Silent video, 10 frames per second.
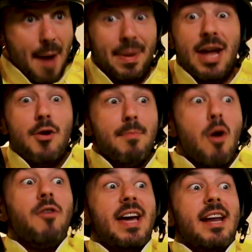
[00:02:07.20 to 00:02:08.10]
I'm here to
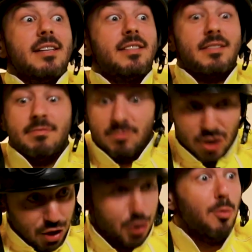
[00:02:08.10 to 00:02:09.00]
motivate us
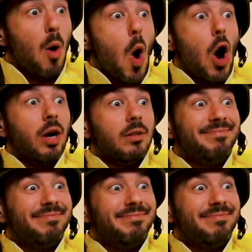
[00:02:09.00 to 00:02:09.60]
to do more.